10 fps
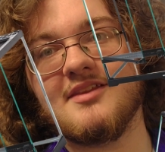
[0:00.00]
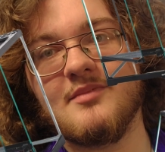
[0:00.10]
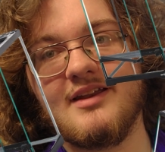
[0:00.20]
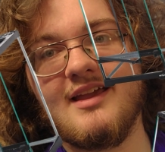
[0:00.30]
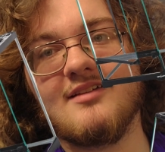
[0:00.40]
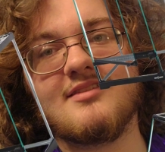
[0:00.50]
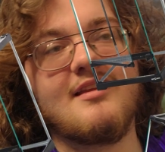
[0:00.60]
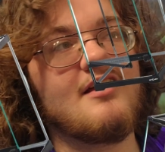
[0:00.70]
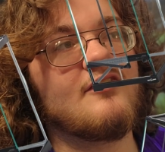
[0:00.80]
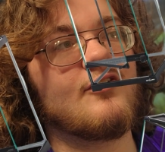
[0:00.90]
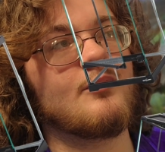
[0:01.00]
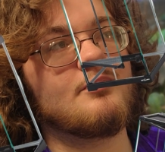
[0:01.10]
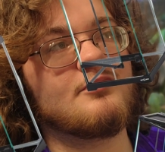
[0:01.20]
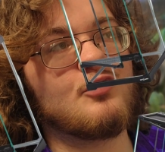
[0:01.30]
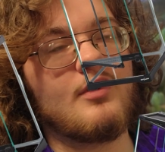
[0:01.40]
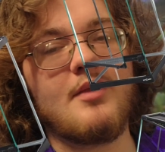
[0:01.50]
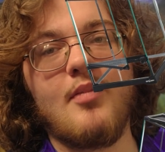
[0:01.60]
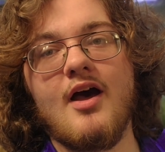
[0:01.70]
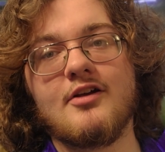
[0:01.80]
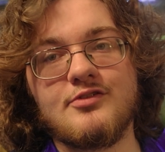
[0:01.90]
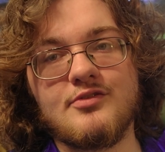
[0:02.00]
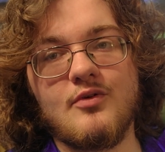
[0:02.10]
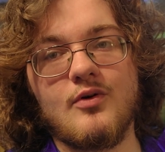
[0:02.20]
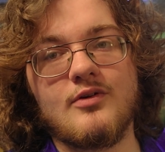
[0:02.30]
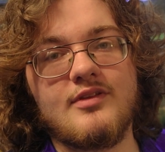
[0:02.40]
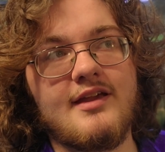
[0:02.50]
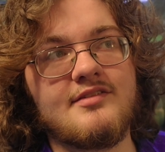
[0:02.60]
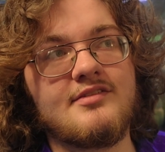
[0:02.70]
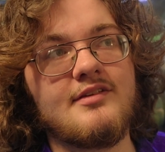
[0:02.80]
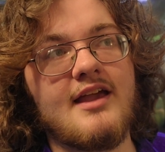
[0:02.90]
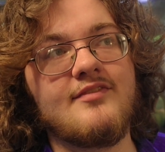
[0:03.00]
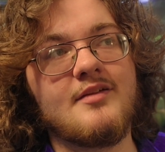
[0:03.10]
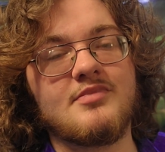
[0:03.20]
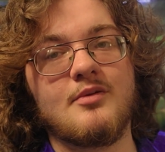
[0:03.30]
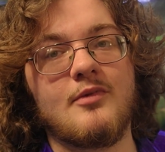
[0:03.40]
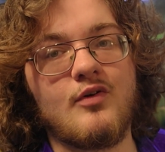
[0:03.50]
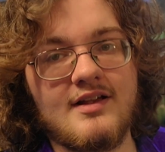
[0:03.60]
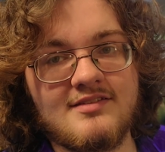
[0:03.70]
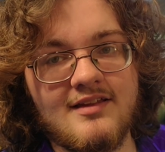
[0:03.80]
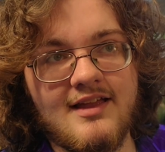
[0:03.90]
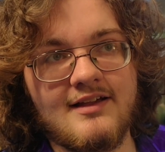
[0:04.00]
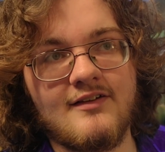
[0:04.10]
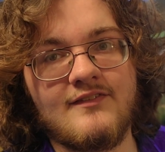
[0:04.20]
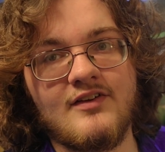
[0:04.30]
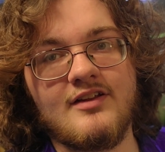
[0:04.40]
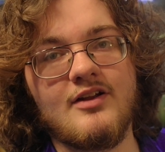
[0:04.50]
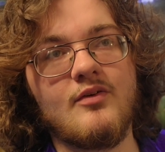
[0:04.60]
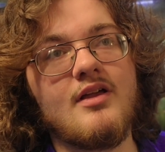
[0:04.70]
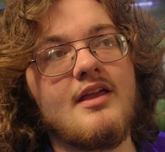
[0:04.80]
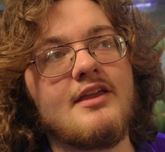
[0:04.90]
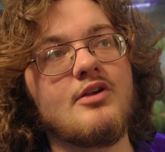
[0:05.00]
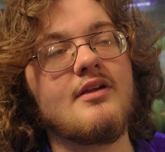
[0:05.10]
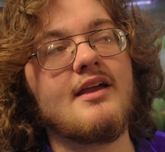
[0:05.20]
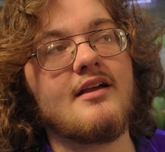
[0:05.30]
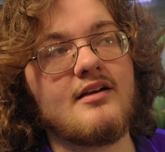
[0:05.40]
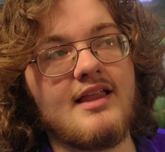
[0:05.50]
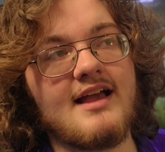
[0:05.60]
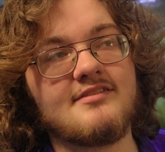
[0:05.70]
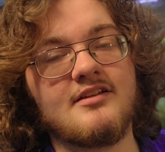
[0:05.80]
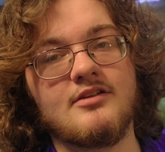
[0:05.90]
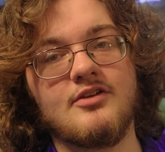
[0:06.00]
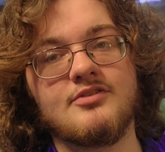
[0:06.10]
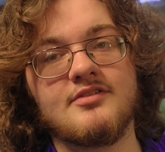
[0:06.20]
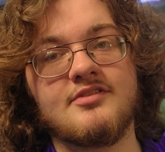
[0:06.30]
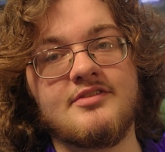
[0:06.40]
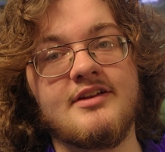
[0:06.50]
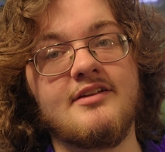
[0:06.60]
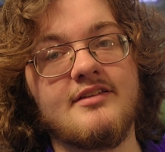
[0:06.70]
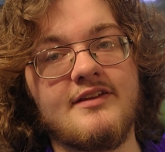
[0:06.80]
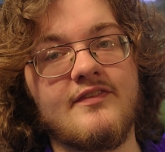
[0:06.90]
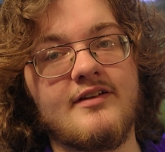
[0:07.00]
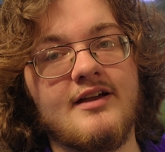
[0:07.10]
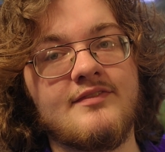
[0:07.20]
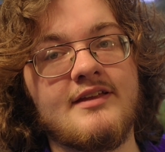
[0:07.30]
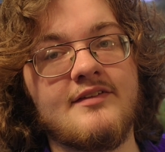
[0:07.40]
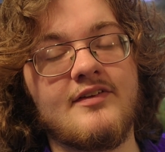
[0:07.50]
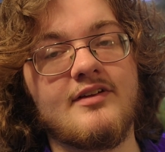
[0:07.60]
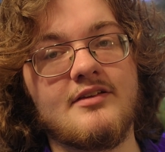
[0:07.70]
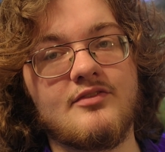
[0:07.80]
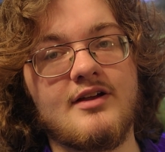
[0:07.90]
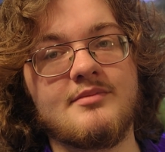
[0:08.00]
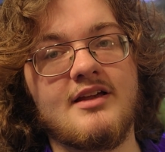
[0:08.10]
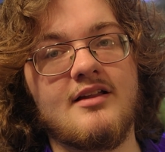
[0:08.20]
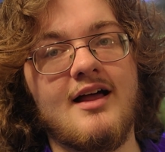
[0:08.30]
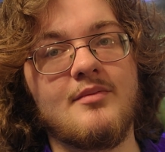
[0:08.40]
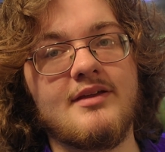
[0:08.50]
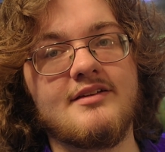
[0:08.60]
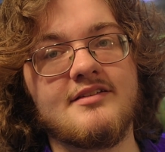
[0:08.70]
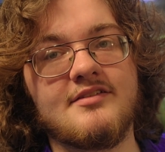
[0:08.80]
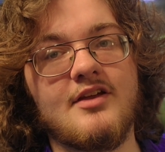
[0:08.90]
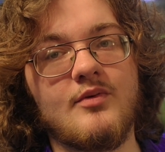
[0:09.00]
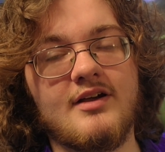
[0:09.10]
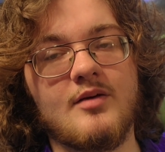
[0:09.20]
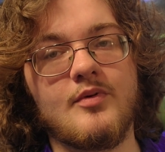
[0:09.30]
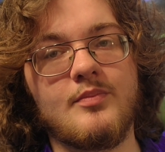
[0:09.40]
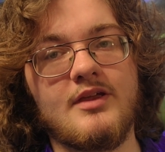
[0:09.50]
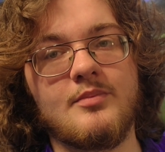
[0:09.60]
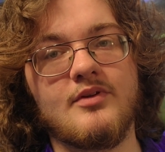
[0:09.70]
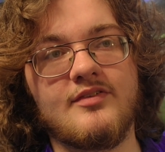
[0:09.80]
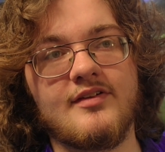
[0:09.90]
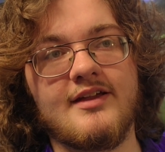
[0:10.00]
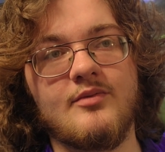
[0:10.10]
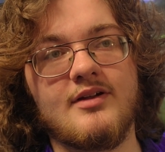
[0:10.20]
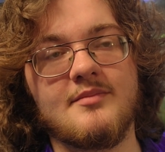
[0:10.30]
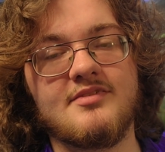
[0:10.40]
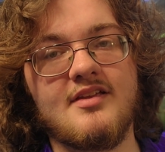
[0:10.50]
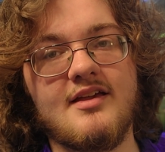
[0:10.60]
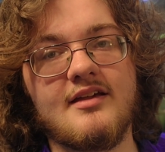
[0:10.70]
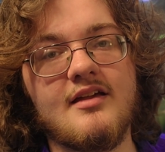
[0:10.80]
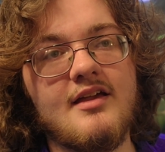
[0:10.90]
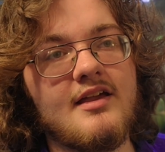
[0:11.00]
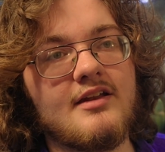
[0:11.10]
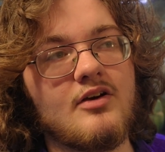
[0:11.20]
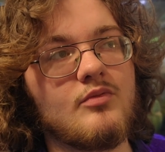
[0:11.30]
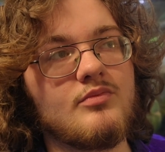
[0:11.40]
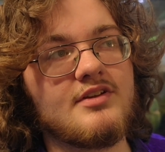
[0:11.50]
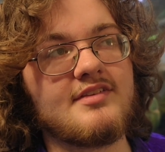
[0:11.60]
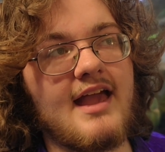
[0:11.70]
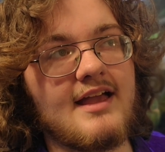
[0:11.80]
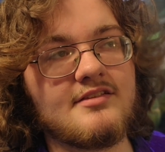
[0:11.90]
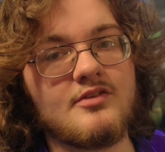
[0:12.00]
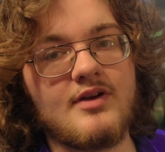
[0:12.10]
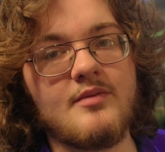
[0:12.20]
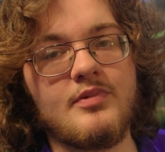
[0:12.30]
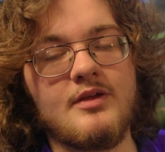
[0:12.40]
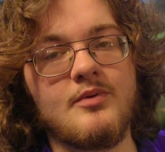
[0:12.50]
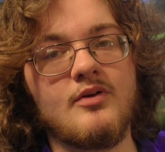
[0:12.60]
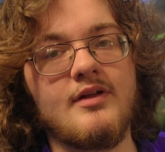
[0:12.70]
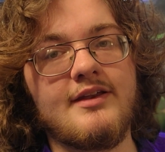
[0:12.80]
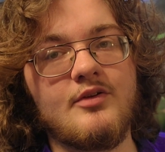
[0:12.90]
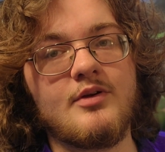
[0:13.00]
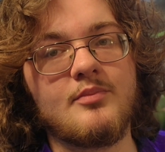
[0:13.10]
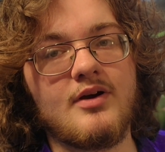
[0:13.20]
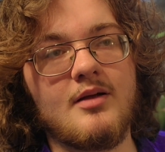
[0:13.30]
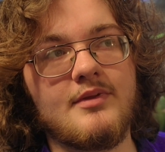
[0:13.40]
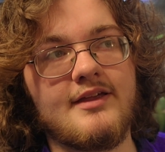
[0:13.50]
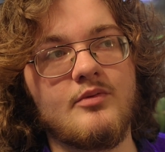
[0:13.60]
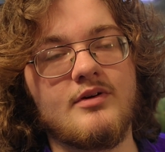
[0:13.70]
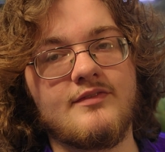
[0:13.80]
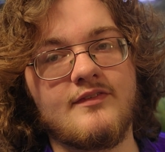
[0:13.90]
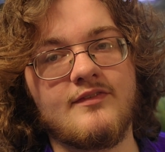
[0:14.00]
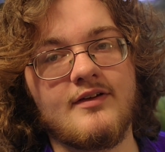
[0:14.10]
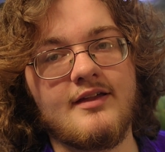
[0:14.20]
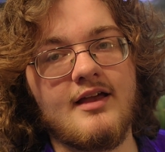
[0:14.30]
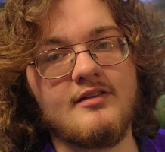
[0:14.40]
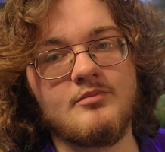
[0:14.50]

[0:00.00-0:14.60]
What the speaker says: somebody else for $20, or they gave them some crested gecko food. You know, you can get glass enclosures genuinely for nothing if you're in the reptile hobby and just know a couple people, if you get what I'm saying. You know, just ask the right people and you can probably get one for free.